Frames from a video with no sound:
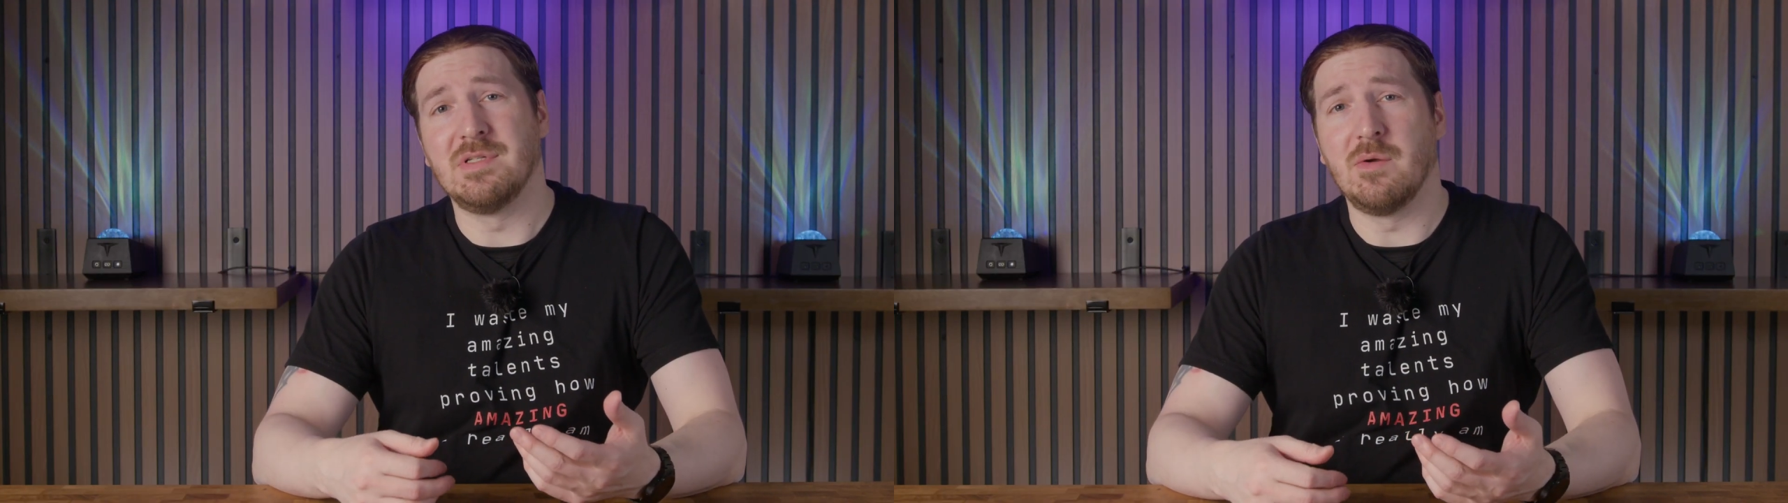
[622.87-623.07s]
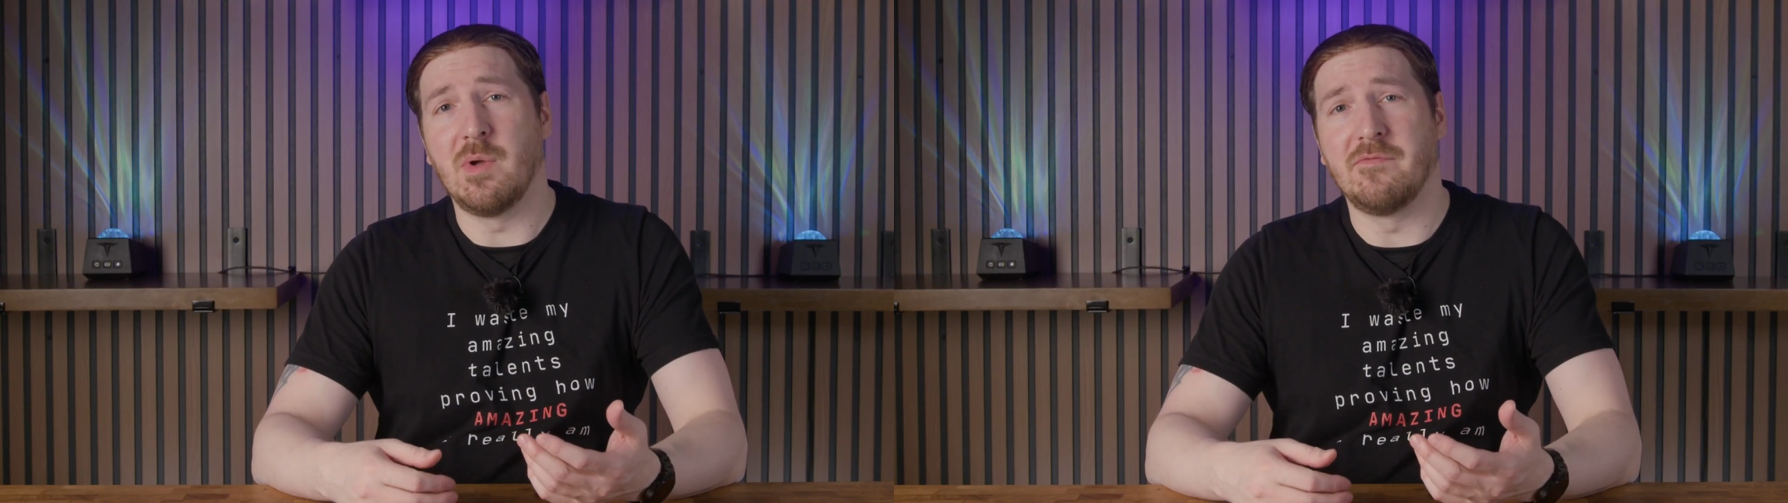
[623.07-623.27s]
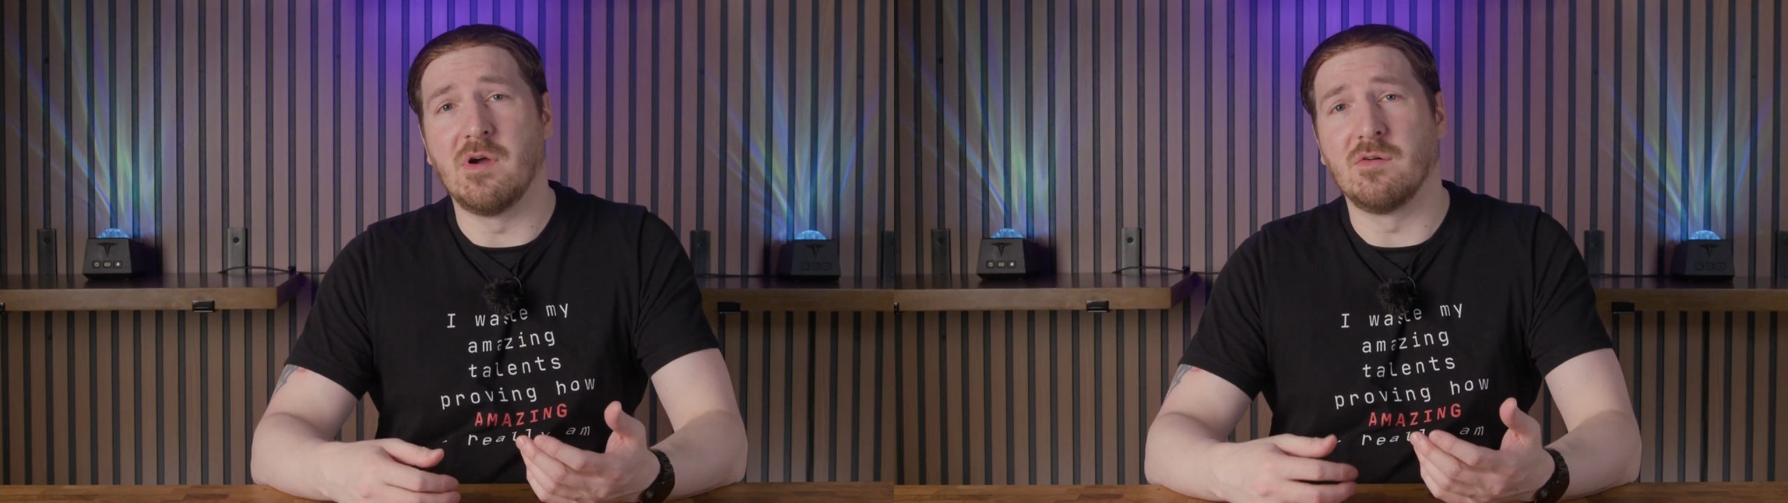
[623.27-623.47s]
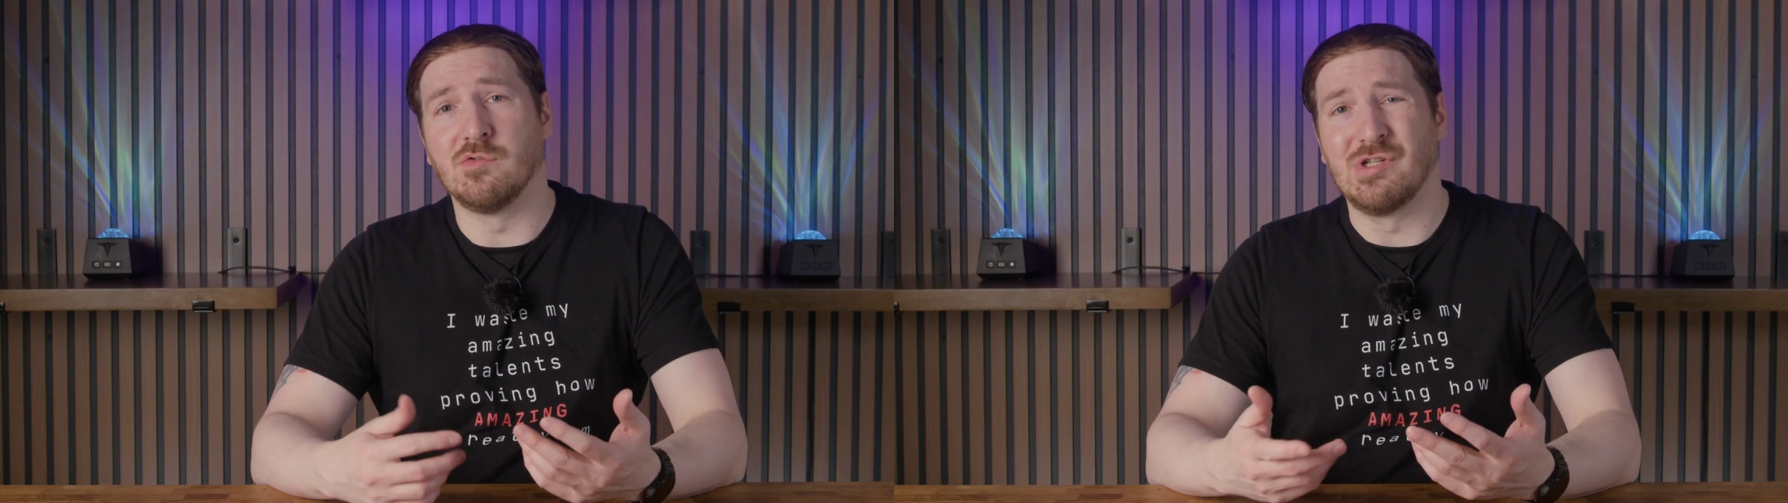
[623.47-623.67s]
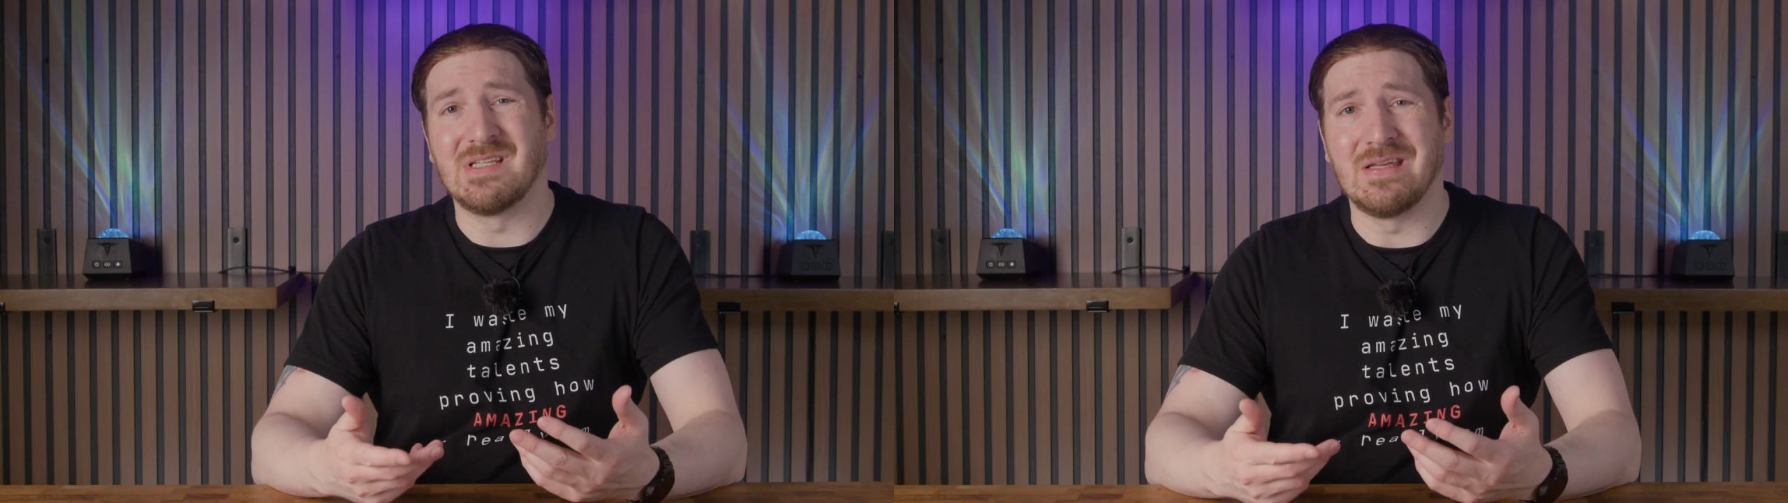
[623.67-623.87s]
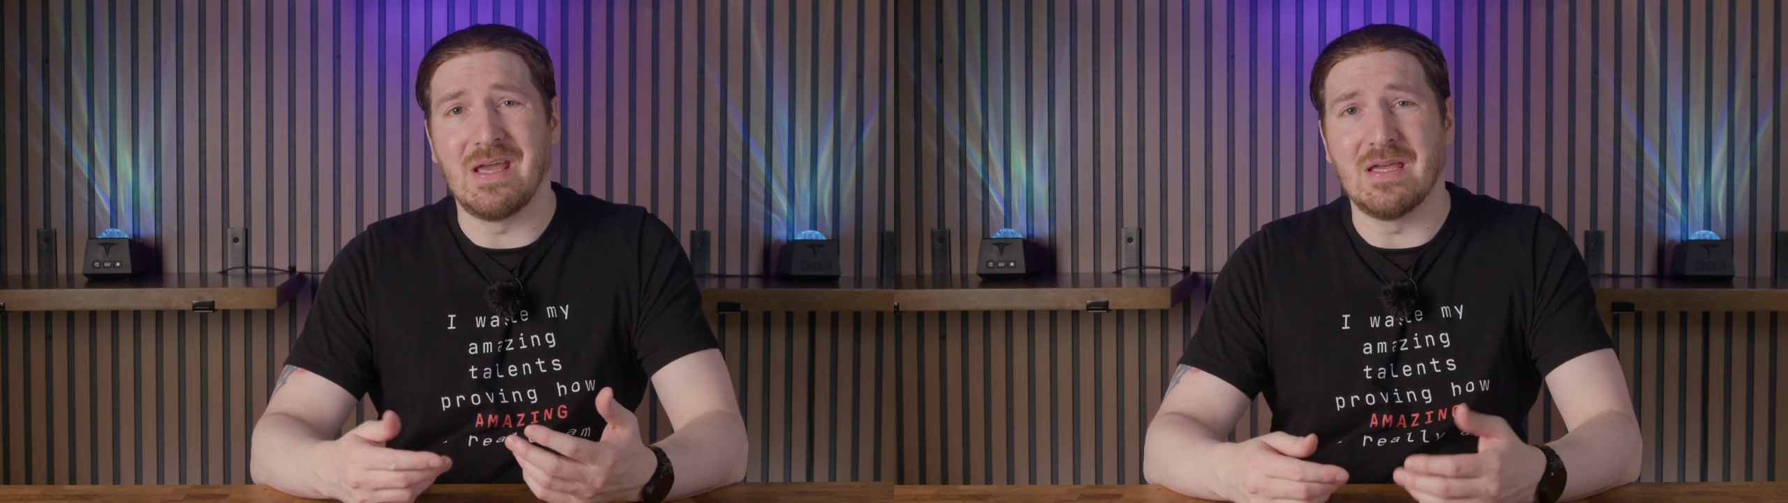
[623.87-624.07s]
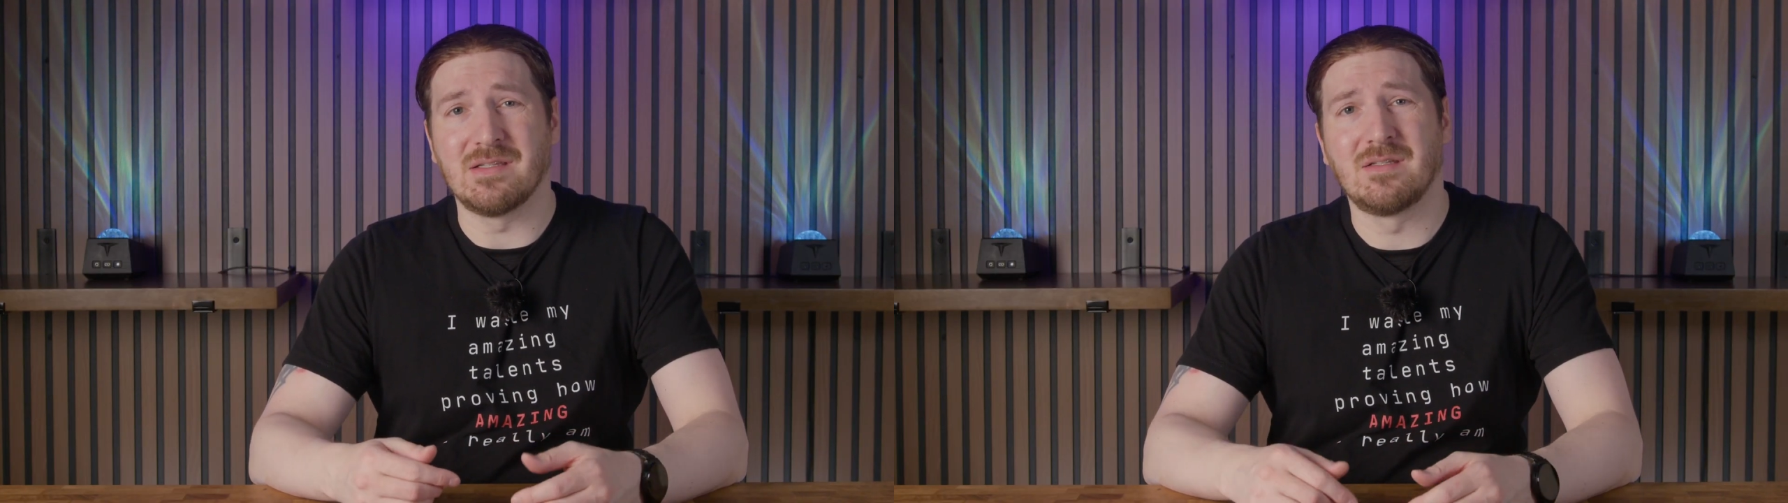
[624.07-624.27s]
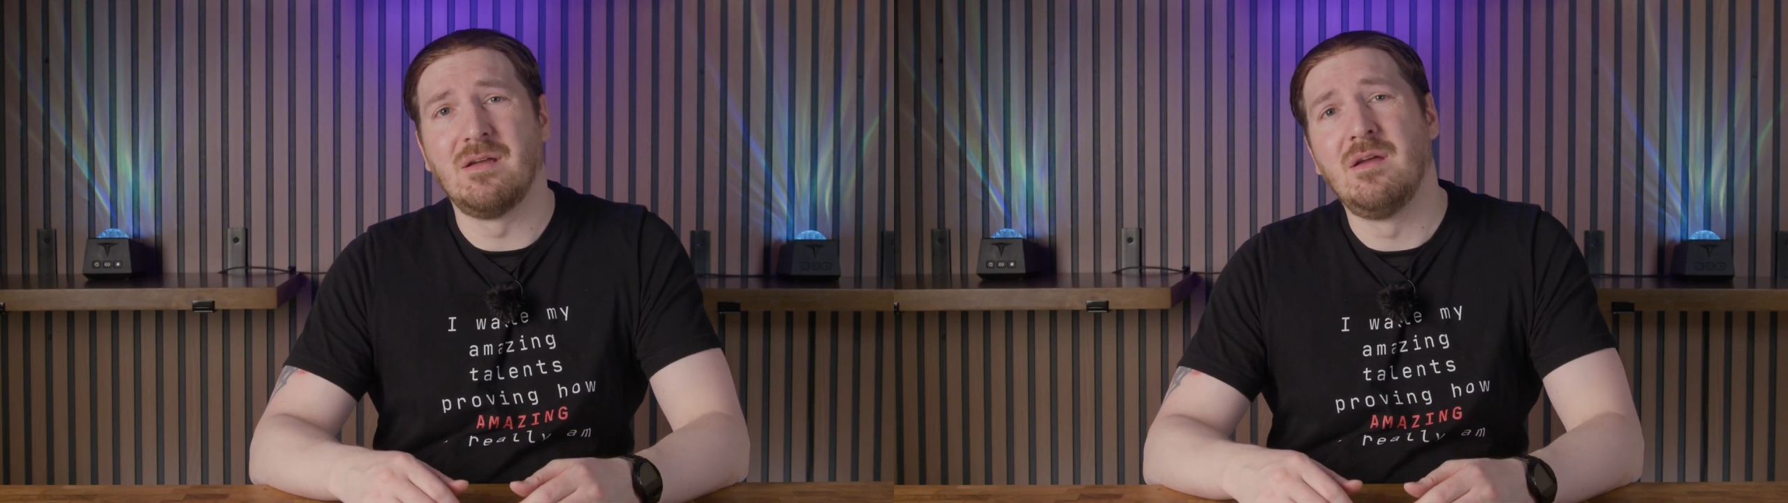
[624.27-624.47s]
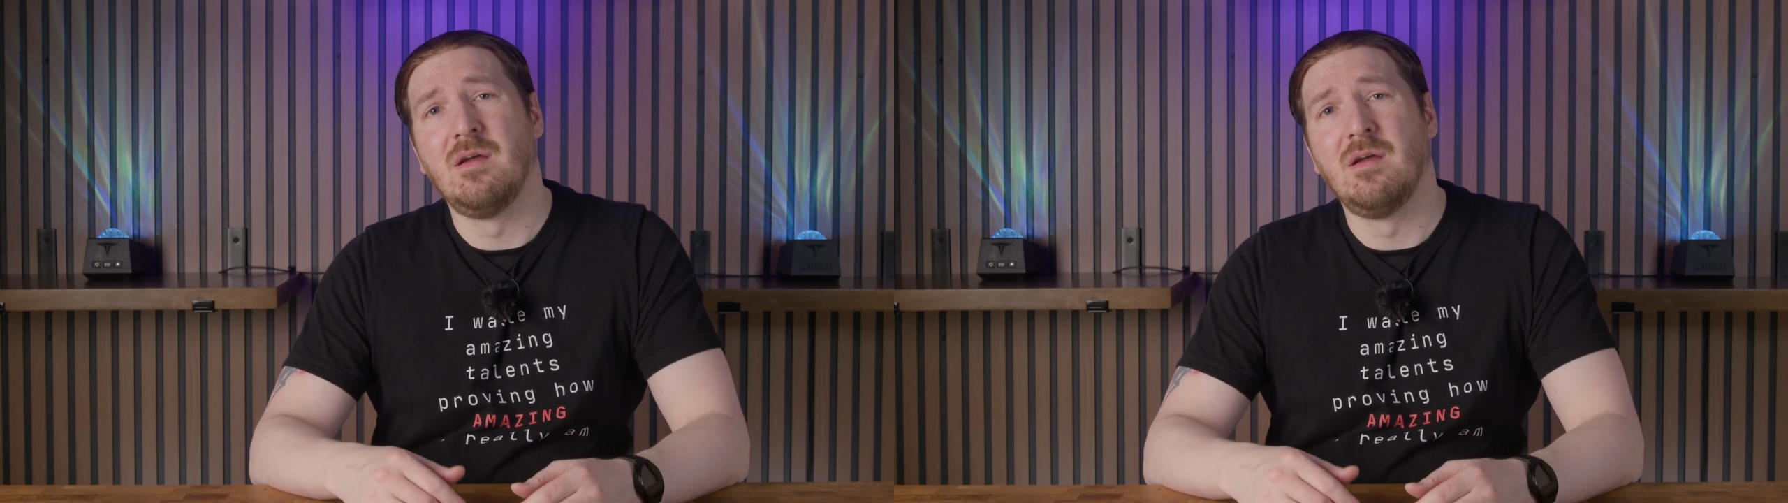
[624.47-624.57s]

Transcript: Z-Wave dongle just in case.